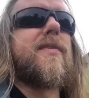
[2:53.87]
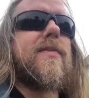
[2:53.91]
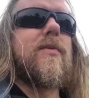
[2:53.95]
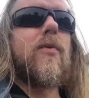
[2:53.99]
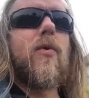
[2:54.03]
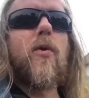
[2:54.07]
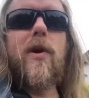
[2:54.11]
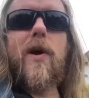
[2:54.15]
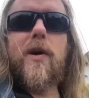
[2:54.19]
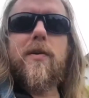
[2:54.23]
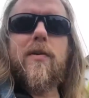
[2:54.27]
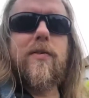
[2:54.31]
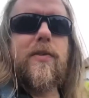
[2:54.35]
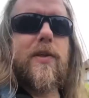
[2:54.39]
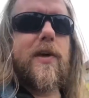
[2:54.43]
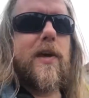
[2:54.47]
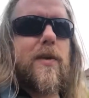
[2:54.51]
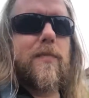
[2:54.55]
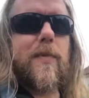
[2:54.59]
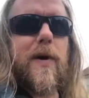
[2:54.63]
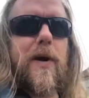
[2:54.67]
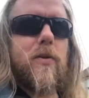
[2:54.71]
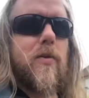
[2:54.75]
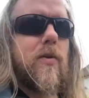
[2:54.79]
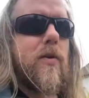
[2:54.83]
all I can
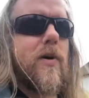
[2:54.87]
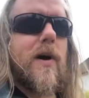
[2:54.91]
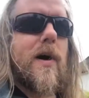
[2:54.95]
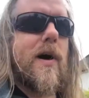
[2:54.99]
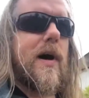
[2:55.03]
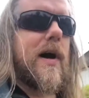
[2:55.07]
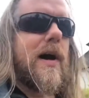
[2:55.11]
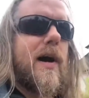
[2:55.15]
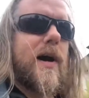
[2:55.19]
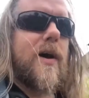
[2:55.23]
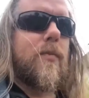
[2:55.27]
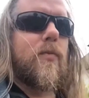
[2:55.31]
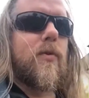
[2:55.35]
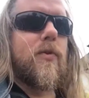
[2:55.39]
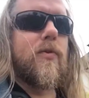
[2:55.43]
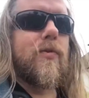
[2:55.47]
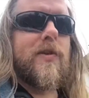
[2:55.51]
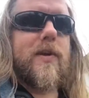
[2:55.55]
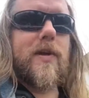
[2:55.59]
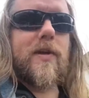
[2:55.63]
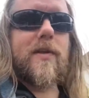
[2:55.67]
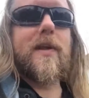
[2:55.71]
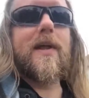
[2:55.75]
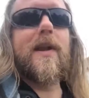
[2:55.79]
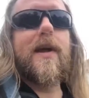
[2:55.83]
think about, I want
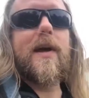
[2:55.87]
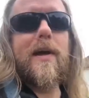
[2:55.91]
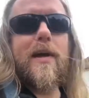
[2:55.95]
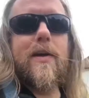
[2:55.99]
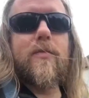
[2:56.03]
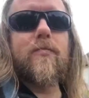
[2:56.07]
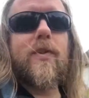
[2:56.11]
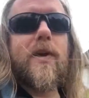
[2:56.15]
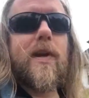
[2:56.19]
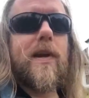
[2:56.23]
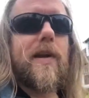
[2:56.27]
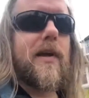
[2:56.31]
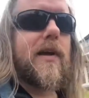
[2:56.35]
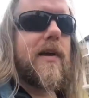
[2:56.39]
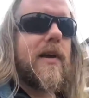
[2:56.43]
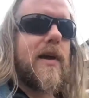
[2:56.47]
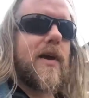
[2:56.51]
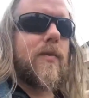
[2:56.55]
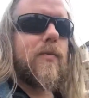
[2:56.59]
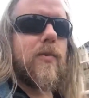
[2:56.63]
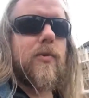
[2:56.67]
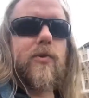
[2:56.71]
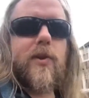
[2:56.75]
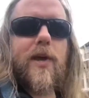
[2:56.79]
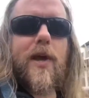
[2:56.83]
this, and really
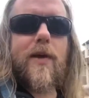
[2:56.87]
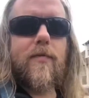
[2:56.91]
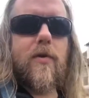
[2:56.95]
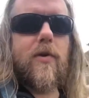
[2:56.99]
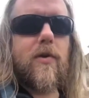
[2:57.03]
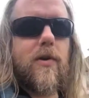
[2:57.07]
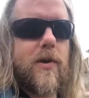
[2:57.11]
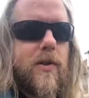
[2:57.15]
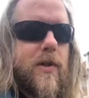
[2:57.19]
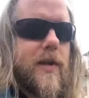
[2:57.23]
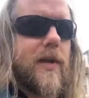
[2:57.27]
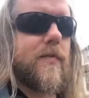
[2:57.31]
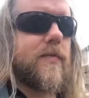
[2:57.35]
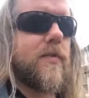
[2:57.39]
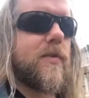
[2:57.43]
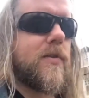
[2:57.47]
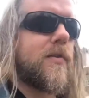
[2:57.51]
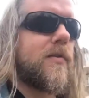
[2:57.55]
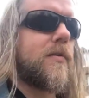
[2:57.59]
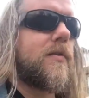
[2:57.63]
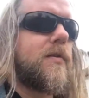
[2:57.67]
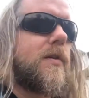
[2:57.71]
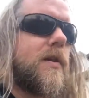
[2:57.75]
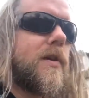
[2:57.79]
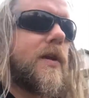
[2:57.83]
I want to have a Harley
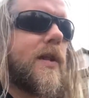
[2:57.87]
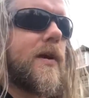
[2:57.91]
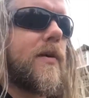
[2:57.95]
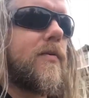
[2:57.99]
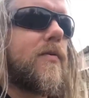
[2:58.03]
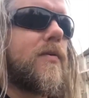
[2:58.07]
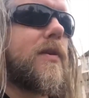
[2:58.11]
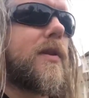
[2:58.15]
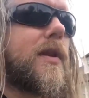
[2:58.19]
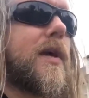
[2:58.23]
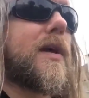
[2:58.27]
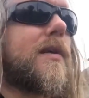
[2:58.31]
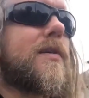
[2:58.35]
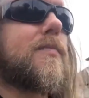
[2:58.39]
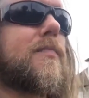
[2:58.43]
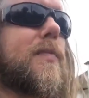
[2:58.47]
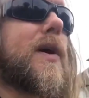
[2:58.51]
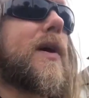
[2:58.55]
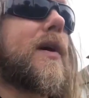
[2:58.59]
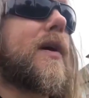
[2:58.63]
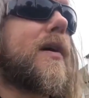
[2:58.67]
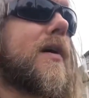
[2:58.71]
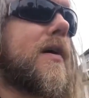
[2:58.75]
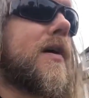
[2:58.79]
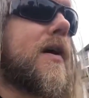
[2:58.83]
Davidson. That's
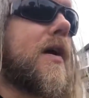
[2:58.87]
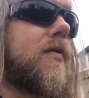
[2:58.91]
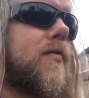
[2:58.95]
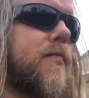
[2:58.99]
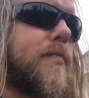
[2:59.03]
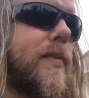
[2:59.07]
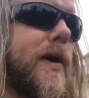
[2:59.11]
my kind of